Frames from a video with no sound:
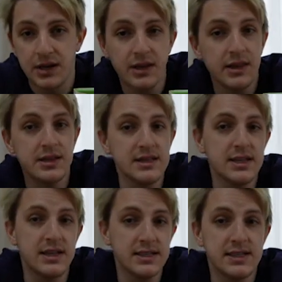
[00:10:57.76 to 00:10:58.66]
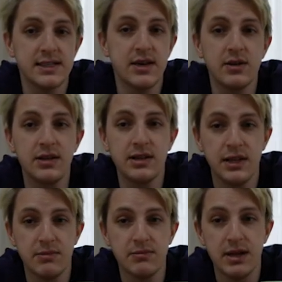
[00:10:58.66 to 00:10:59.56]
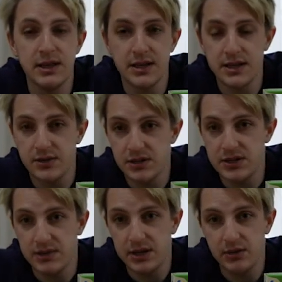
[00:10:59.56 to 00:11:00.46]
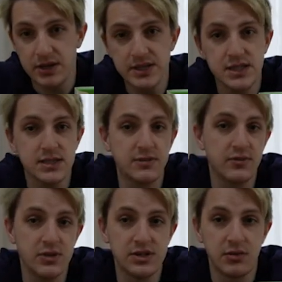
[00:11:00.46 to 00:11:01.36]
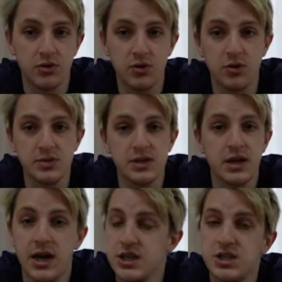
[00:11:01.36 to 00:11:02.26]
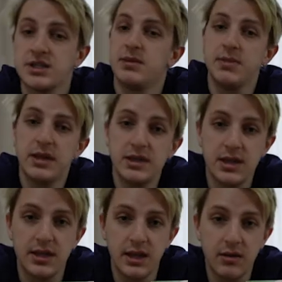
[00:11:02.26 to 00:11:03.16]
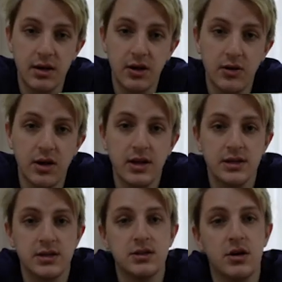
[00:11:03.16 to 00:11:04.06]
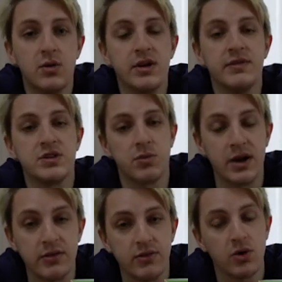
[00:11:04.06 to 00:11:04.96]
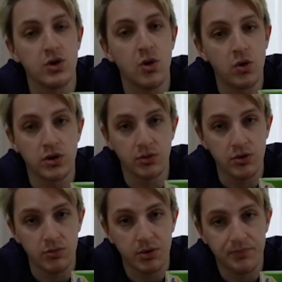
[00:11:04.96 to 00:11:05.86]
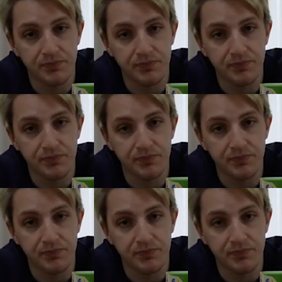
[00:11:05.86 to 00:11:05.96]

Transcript: Now, that doesn't necessarily mean that it's going to be a criticism for some groups. It's just something to think about to know if it's right for your group.